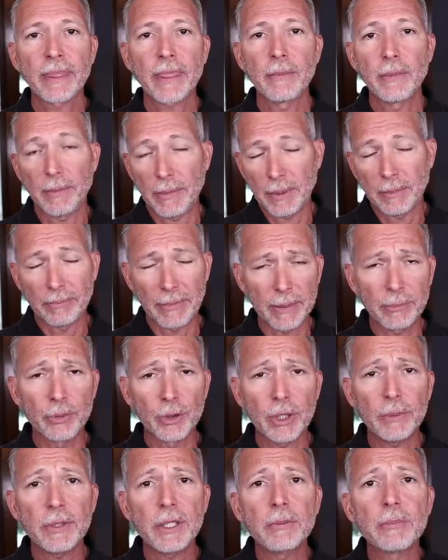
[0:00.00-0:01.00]
my, my, my
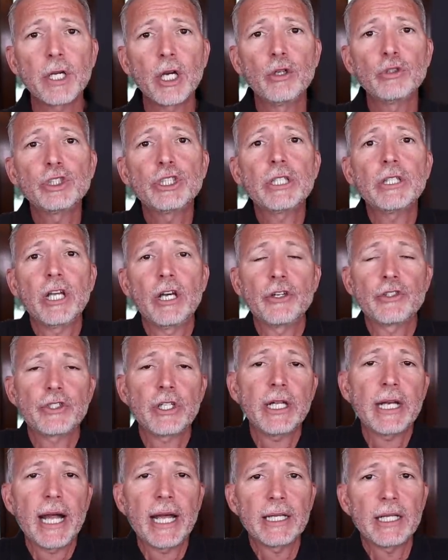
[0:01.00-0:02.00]
premium coaching, they also
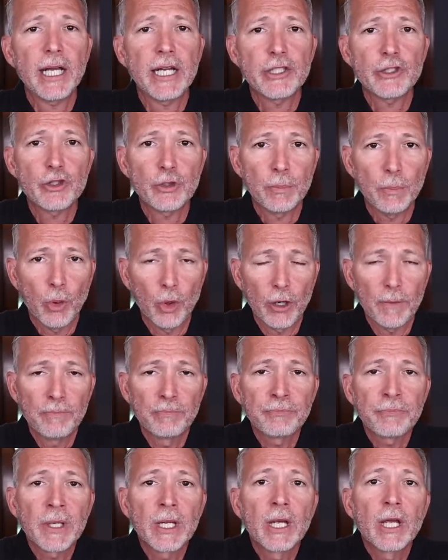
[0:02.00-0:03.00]
get online support.
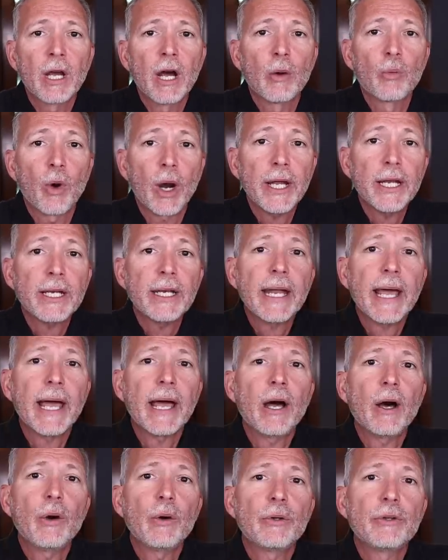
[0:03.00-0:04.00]
Right
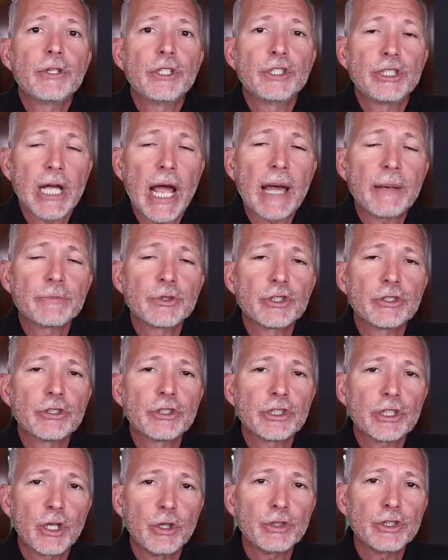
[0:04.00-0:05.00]
now, the job
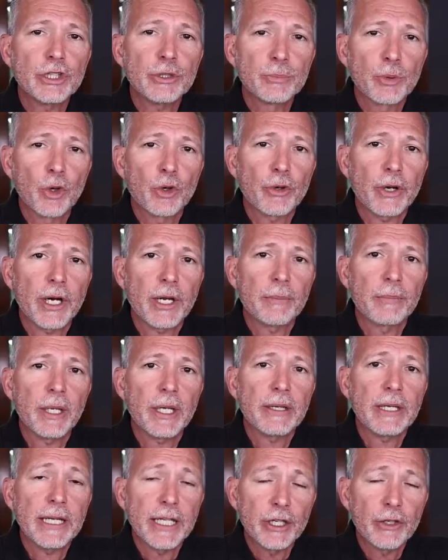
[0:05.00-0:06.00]
search coaching program,
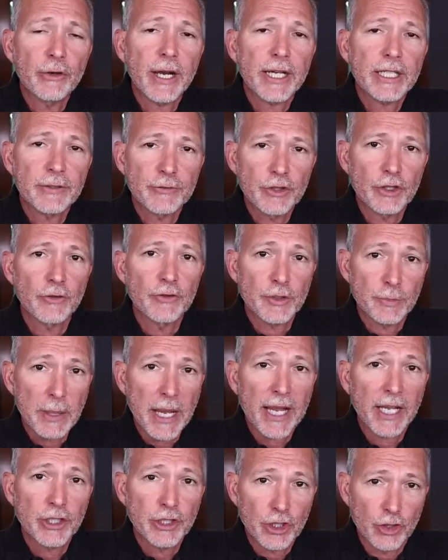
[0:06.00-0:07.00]
the interactive service
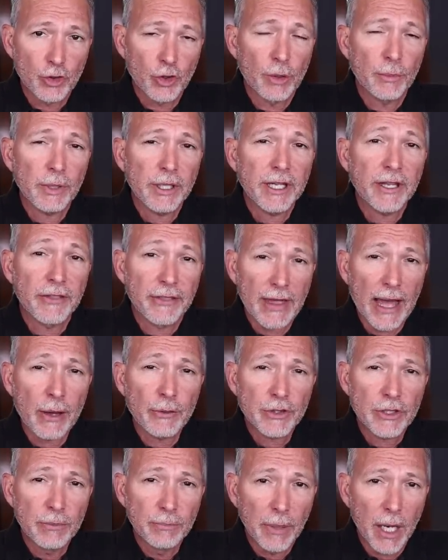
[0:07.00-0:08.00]
package is normally a
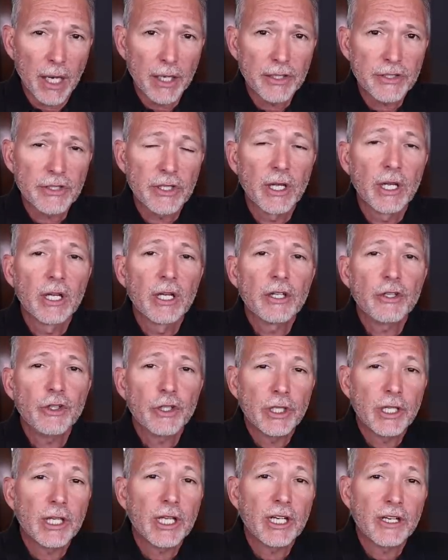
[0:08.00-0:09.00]
thousand bucks. You
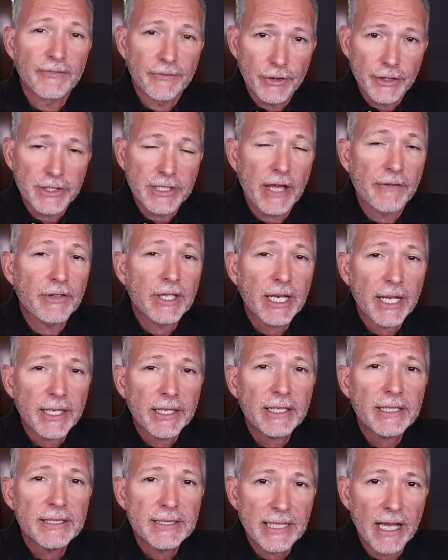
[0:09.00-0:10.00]
can get it for seven
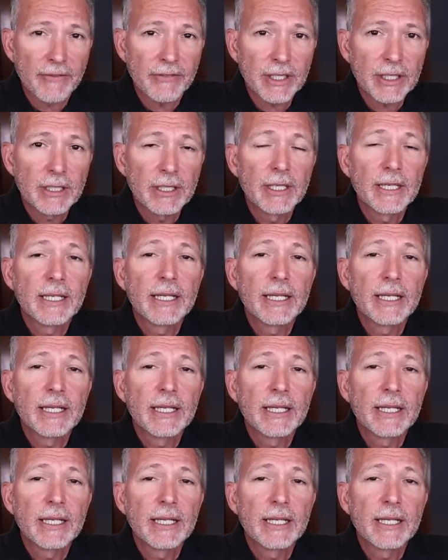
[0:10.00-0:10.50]
ninety-seven.